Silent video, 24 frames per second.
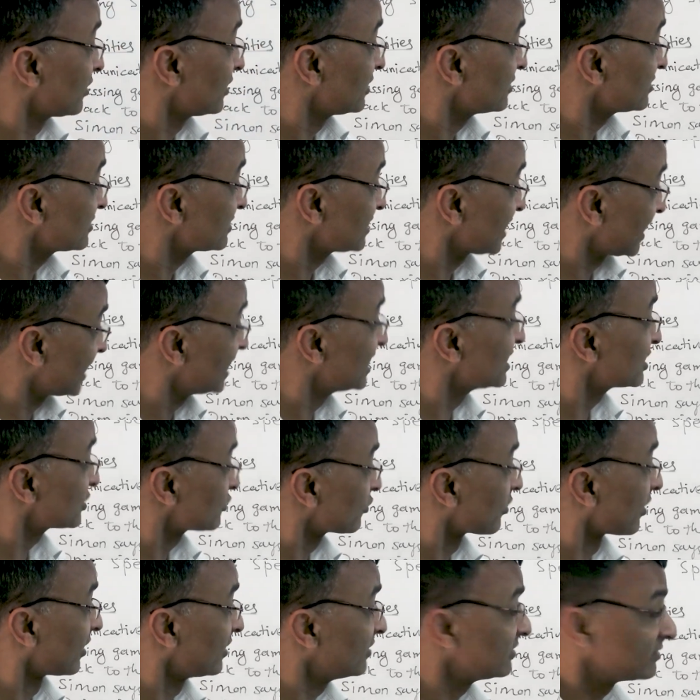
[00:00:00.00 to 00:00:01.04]
second
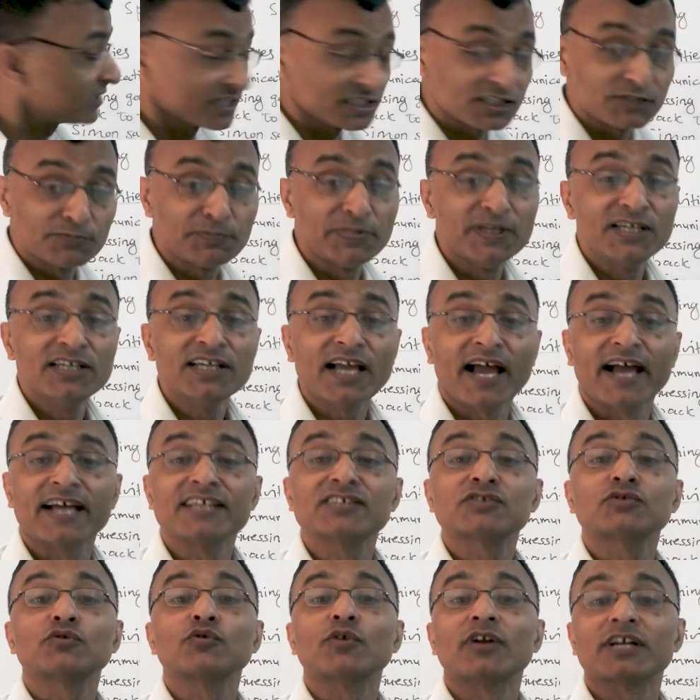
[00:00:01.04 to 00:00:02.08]
student, that is B,
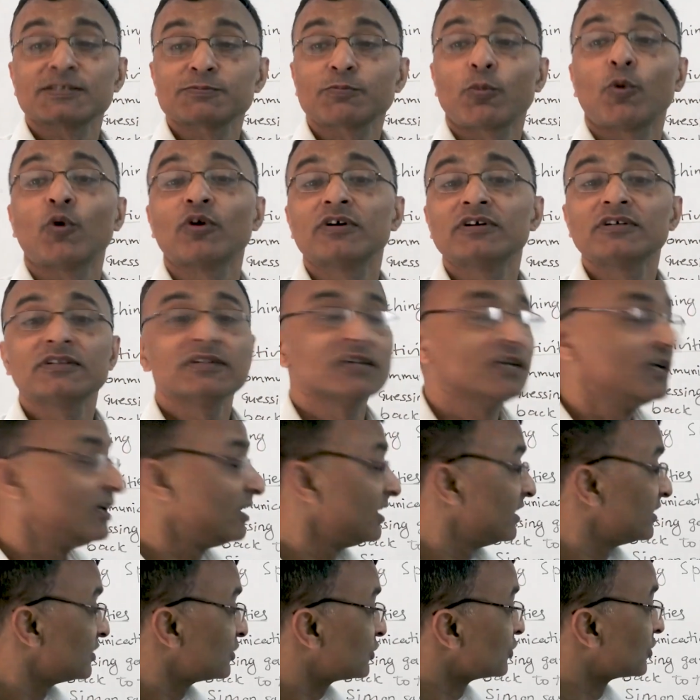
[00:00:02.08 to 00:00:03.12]
has to respond
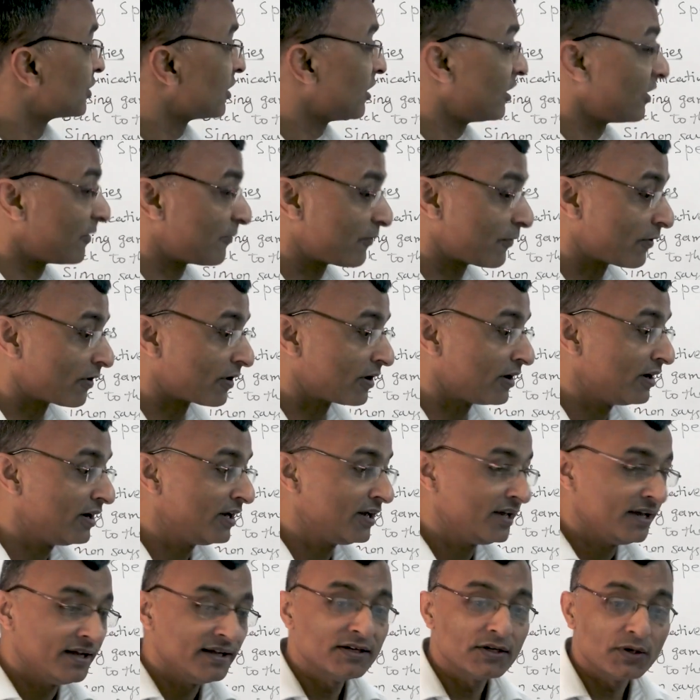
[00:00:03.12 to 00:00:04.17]
to the offer.
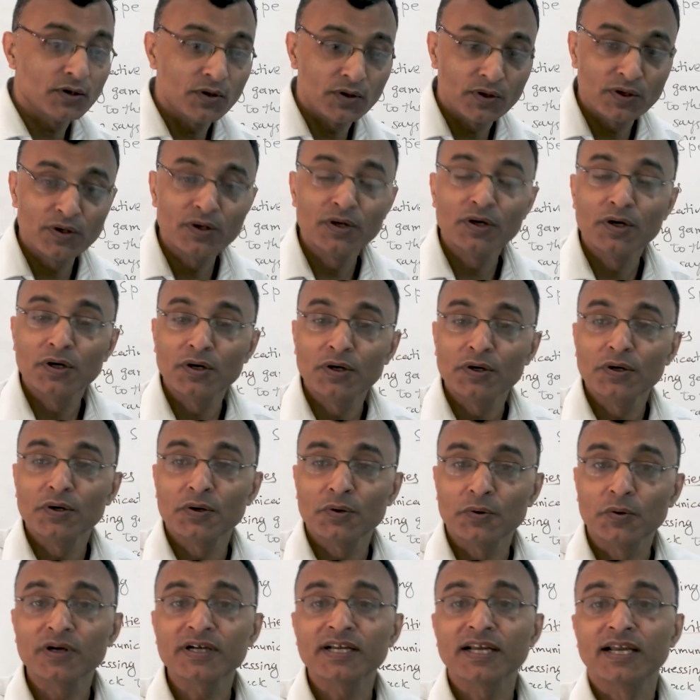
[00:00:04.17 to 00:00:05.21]

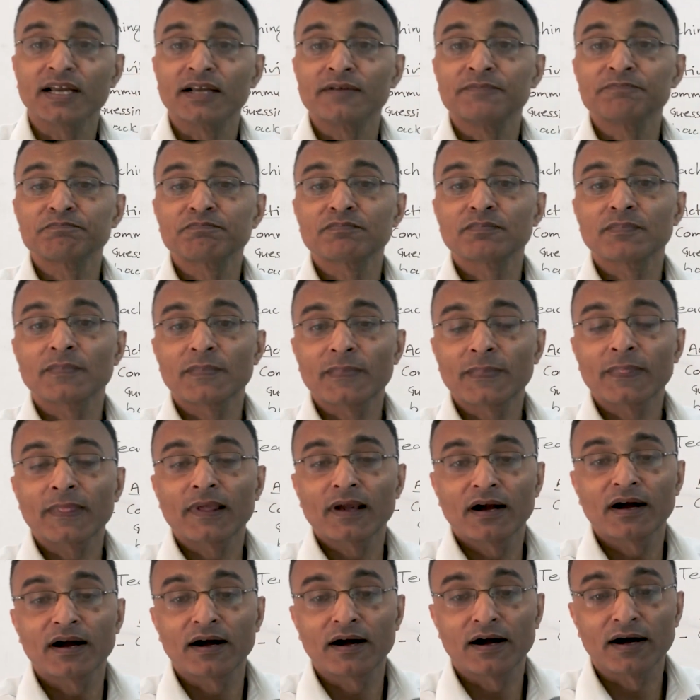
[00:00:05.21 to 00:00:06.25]
Okay,
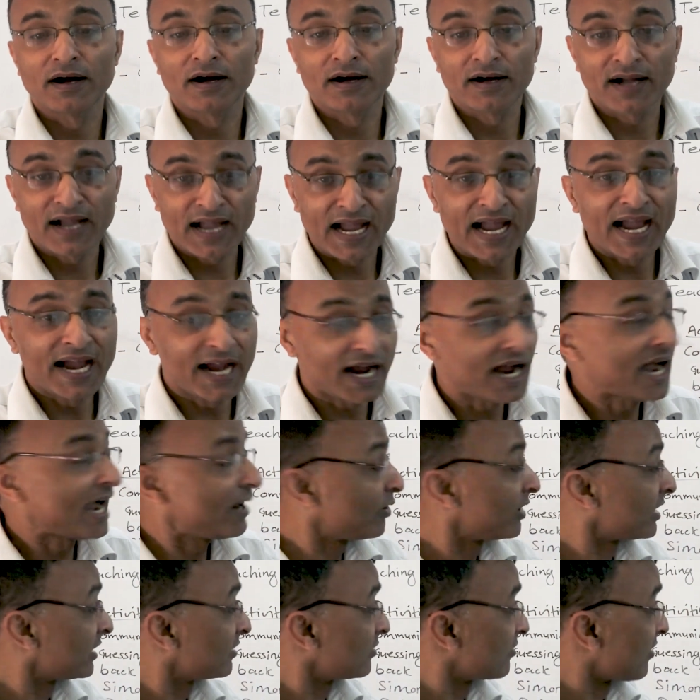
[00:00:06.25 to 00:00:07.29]
I
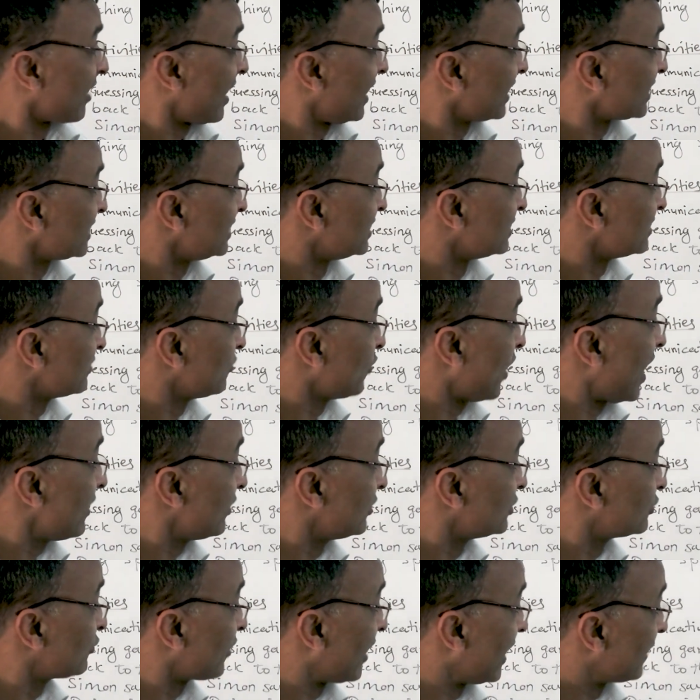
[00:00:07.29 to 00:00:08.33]
want to like it. I
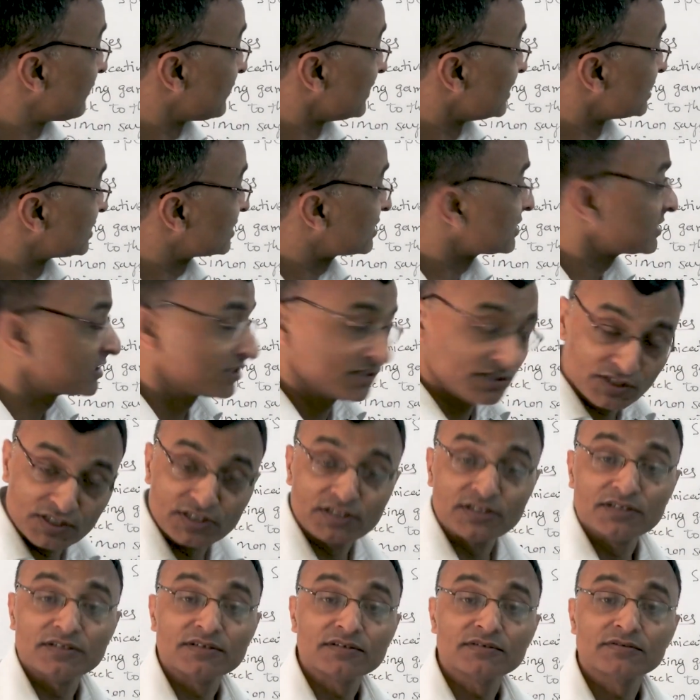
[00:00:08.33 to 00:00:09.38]
want to have it.
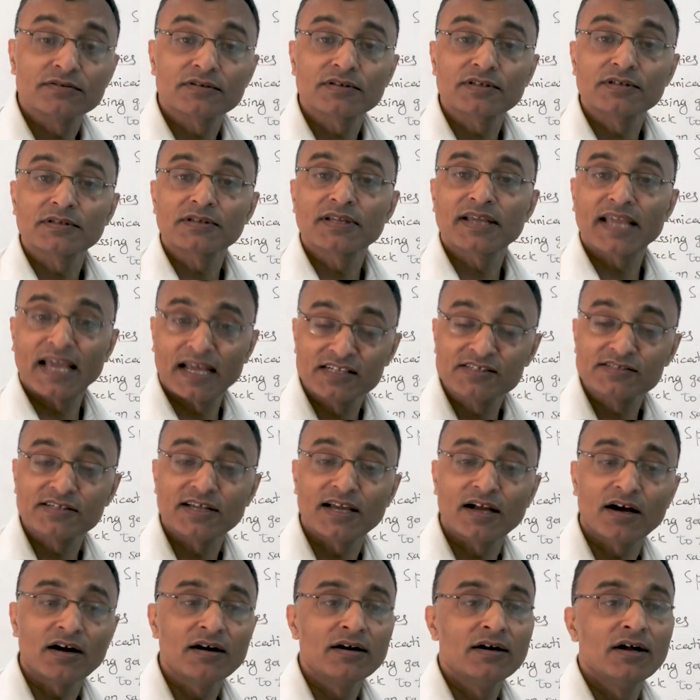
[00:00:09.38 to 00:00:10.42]
He can
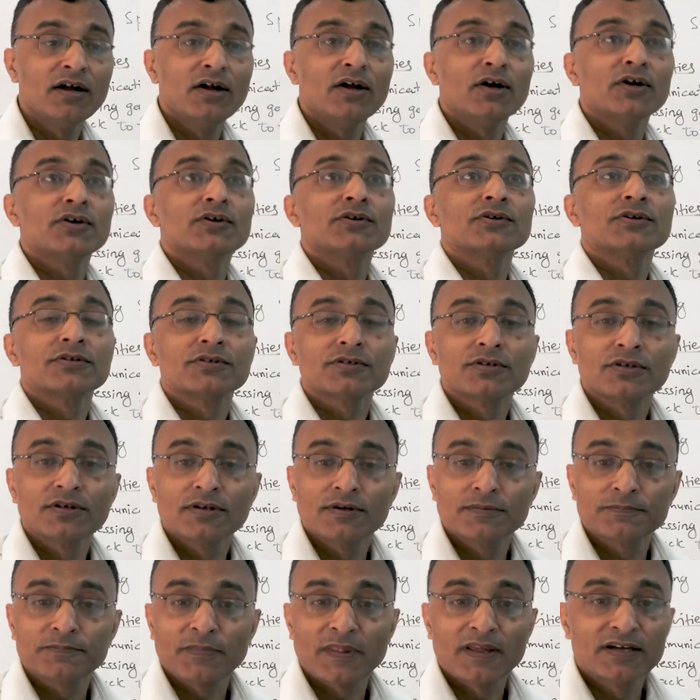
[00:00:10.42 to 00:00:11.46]
say,
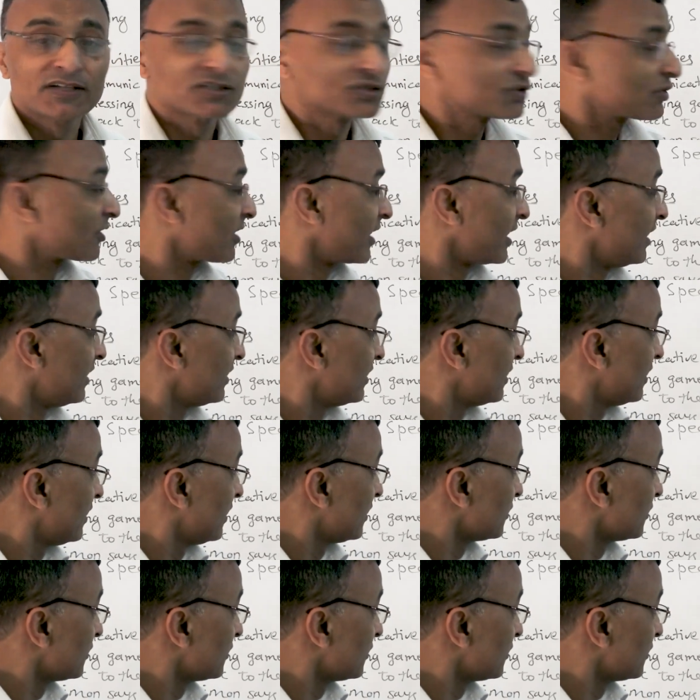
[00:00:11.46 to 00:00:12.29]
sorry,